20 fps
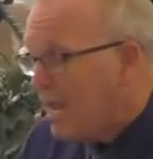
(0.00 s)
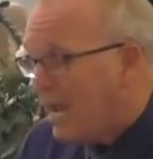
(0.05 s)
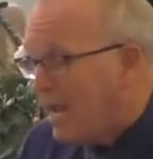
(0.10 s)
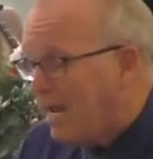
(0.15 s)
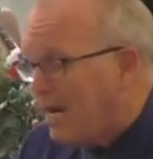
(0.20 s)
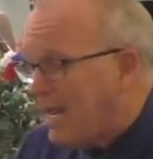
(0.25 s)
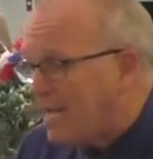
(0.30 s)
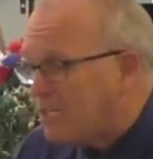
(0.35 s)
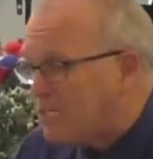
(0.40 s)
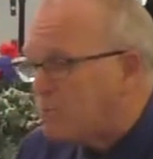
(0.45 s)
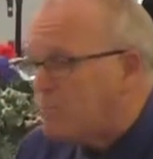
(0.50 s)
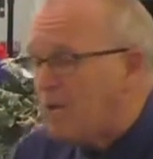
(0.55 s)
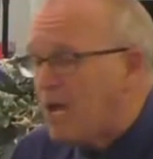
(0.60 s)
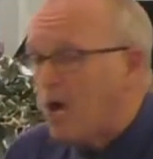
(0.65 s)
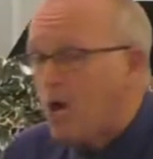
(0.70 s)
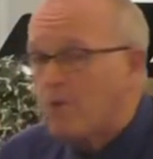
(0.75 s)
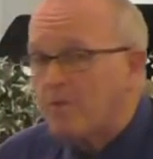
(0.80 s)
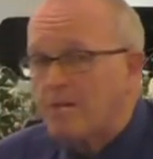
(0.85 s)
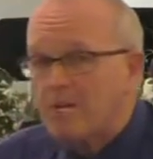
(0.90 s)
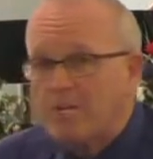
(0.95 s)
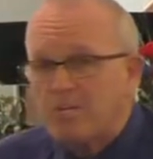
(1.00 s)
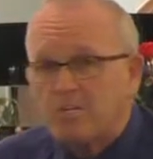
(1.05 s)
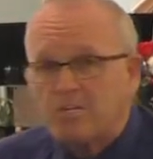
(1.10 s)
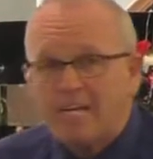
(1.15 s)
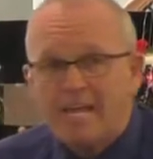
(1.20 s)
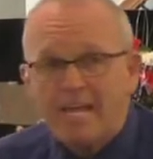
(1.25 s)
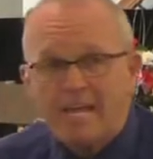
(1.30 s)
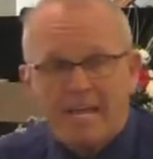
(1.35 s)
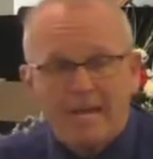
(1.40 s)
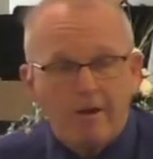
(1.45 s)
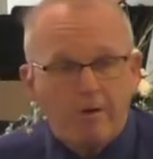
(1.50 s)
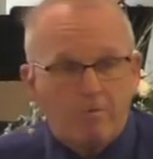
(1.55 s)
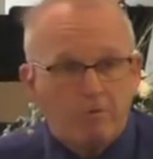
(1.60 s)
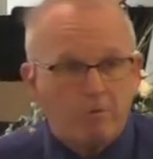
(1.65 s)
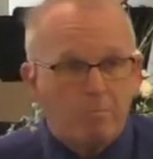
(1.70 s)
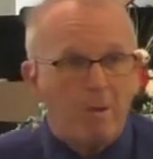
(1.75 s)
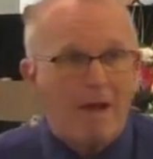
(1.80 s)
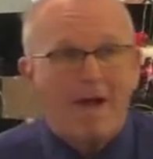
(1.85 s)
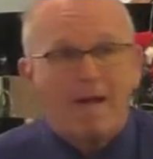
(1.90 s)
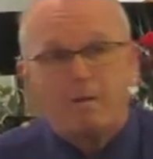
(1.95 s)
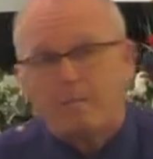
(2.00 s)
lets them know that, listen, He cares about